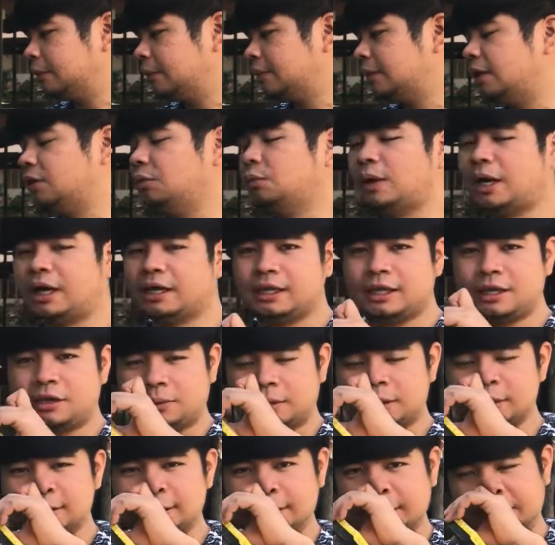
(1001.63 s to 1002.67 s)
Then y
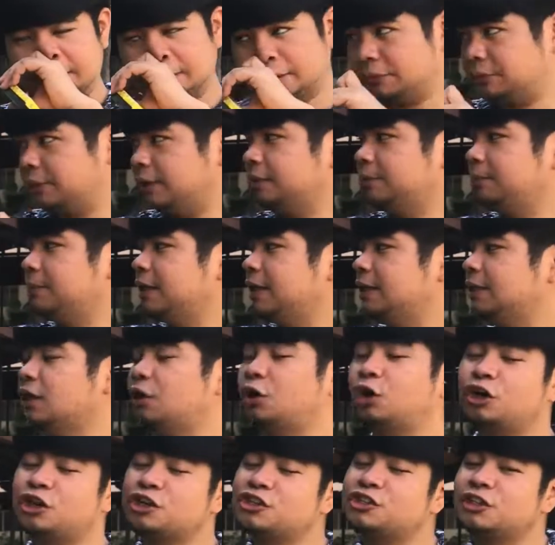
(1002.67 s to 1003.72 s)
equals 0 will be the
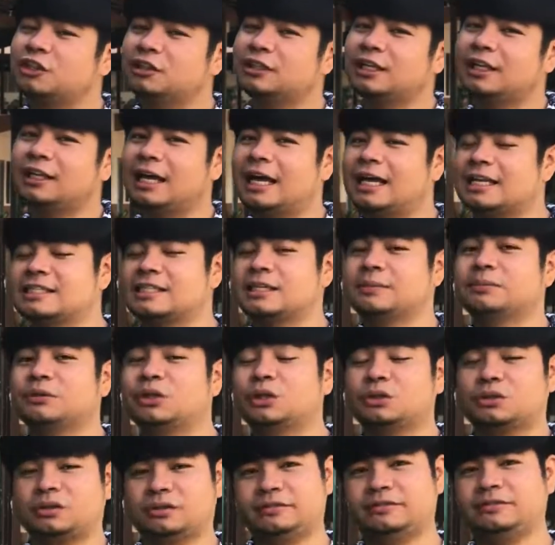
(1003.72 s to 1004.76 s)
horizontal
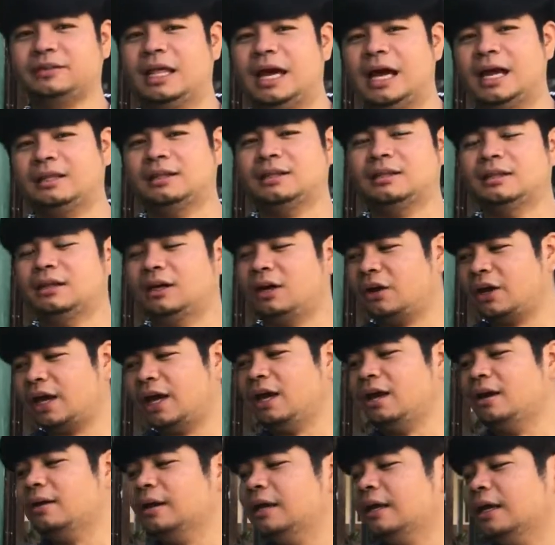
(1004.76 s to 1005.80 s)
asymptote of that.
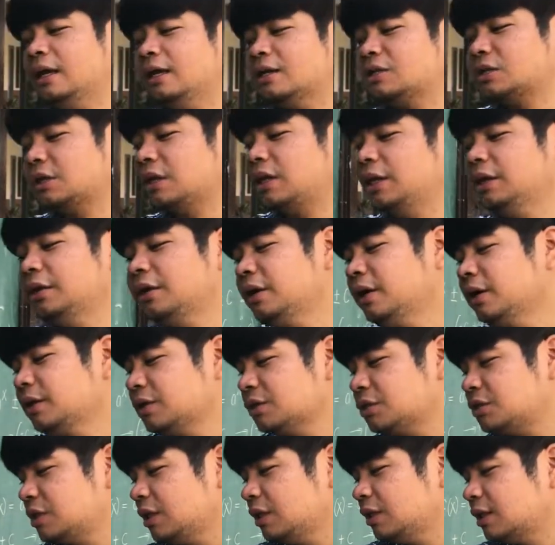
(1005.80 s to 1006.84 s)
Okay, so here
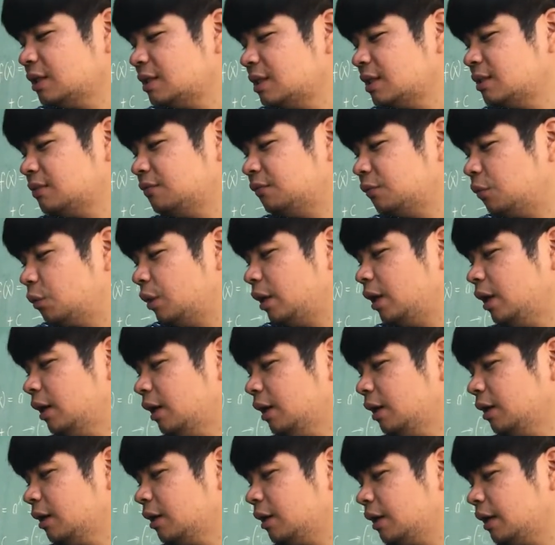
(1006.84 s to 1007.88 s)
you see this is 4,
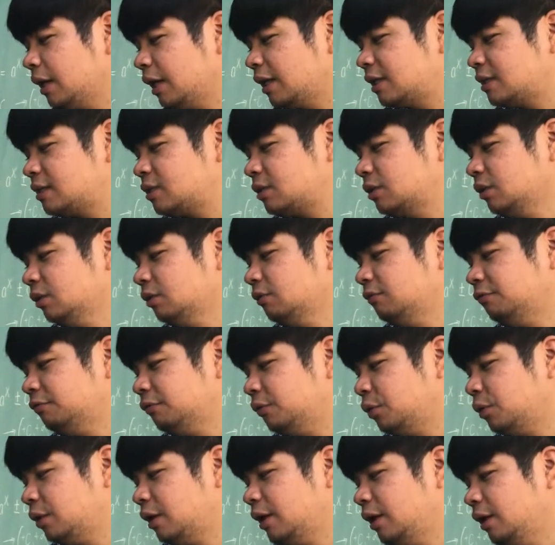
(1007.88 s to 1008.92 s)
exclude
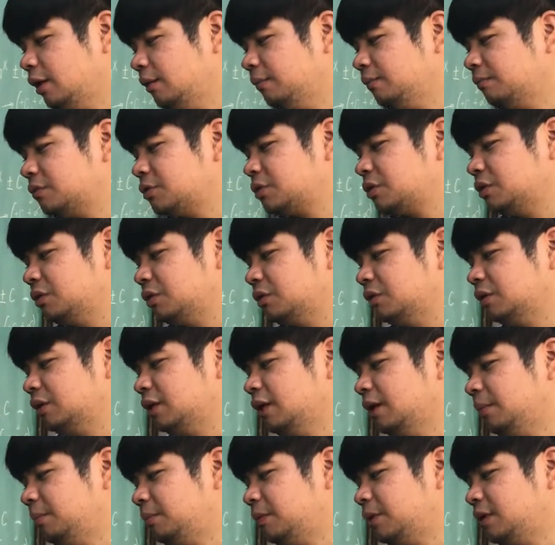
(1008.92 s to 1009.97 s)
4. So the
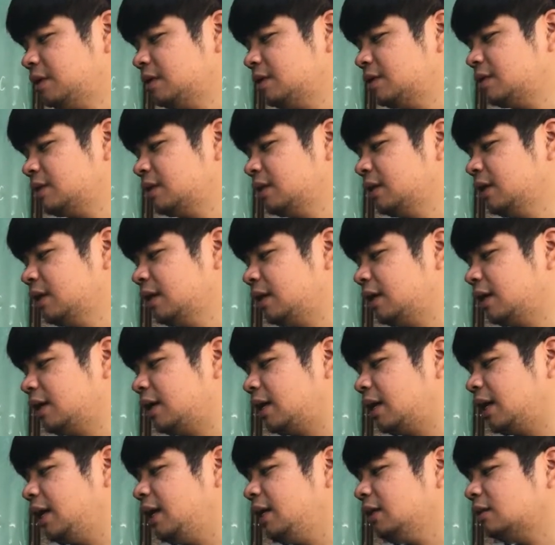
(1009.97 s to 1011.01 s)
numbers
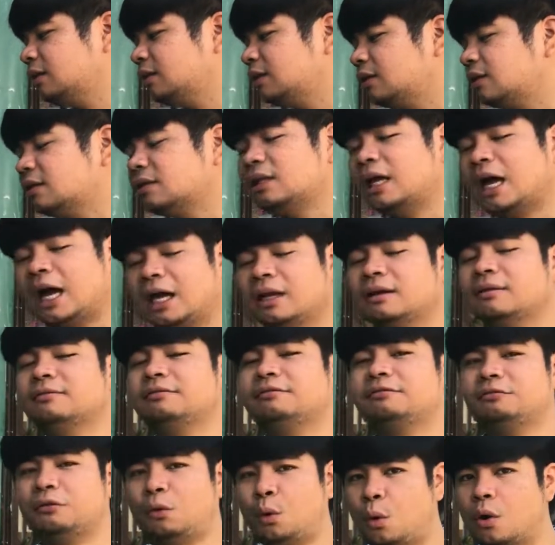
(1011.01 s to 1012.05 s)
greater than
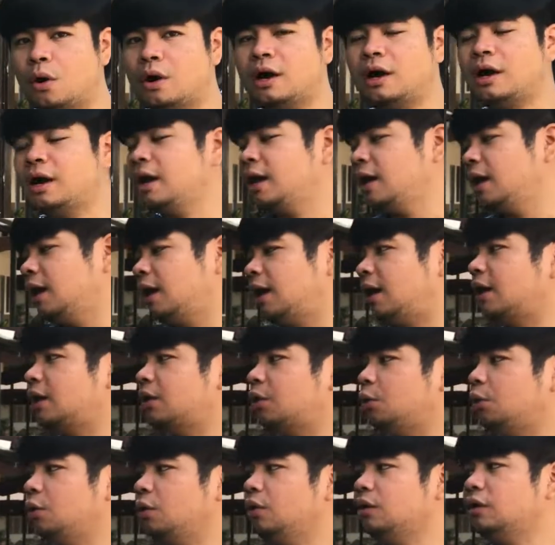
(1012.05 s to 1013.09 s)
4
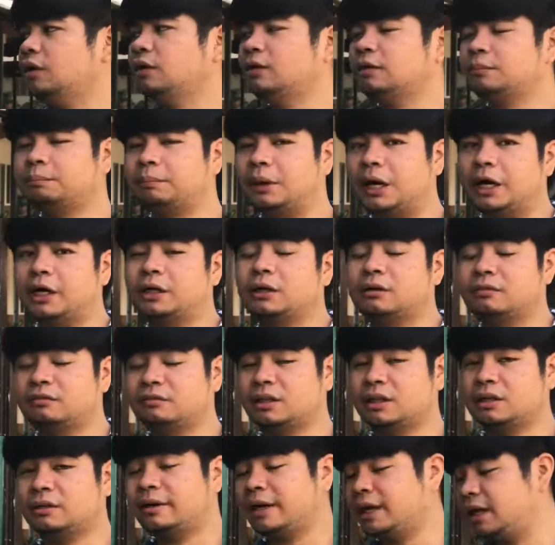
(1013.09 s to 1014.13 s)
are all part of
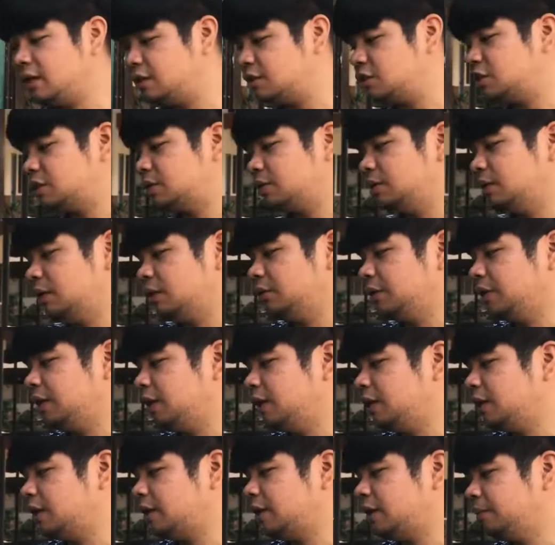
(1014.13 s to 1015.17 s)
the range. Now
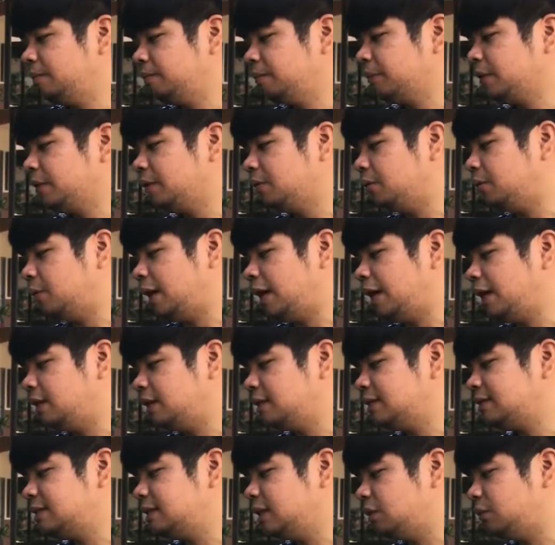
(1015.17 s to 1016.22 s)
here, y
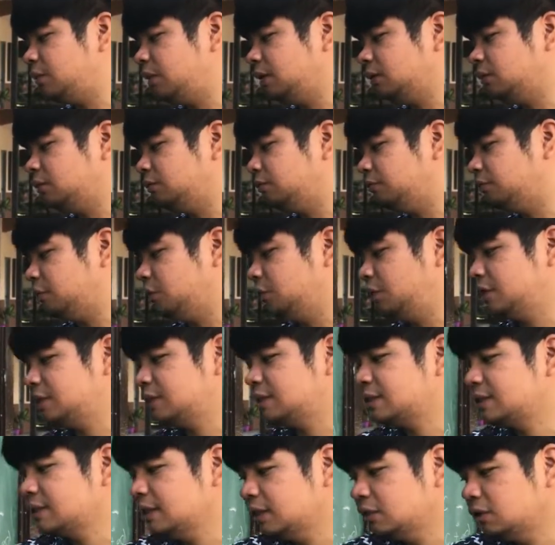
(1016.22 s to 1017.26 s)
is equal to 4.
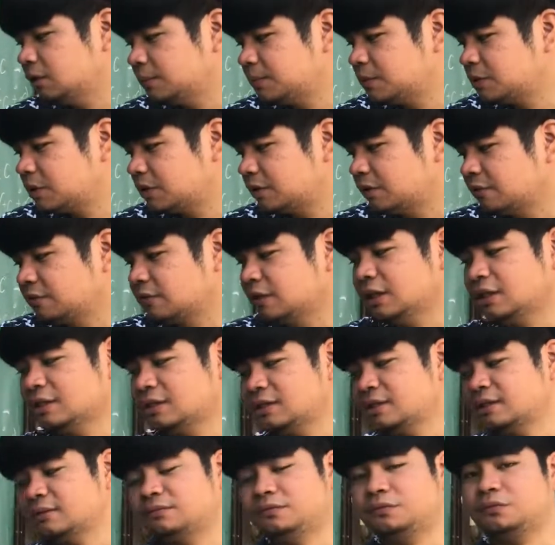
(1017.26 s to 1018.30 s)
Just need to observe
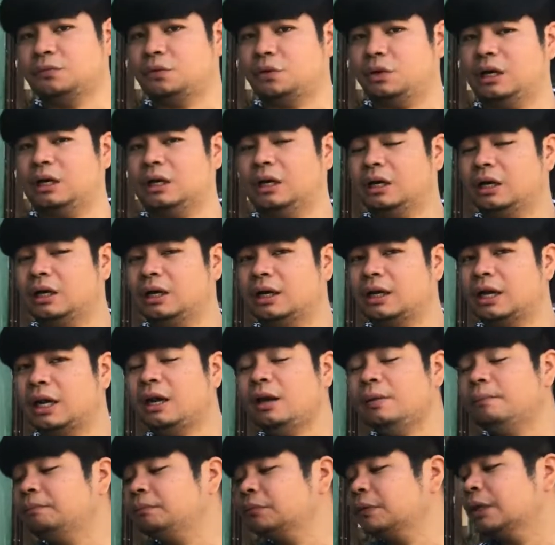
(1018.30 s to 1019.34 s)
this 4.
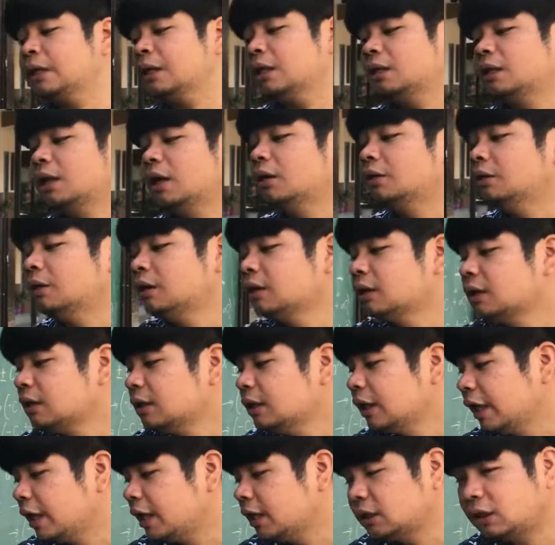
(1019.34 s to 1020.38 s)
Okay, now
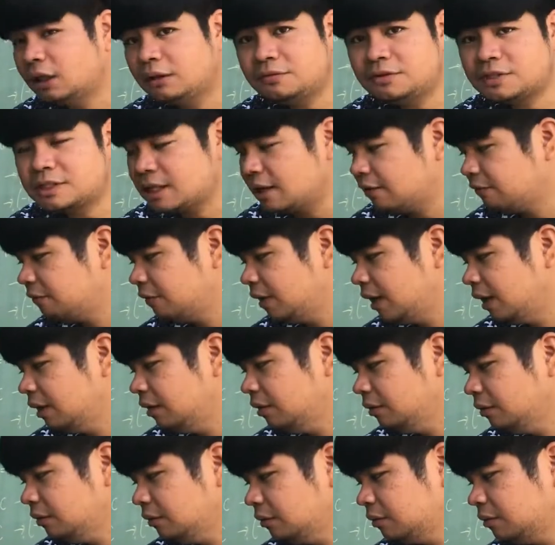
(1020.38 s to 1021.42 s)
negative
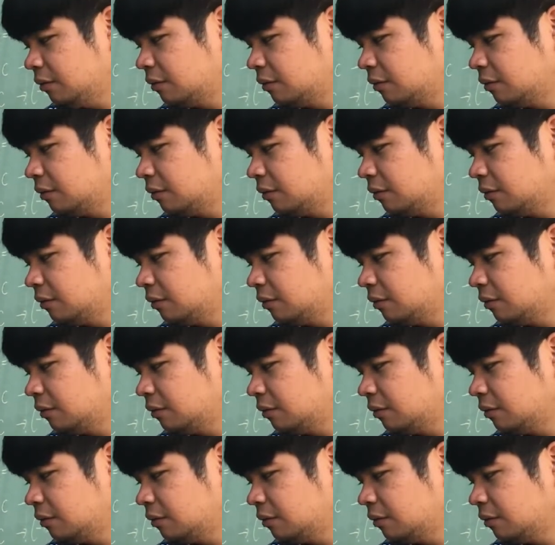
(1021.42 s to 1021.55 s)
7.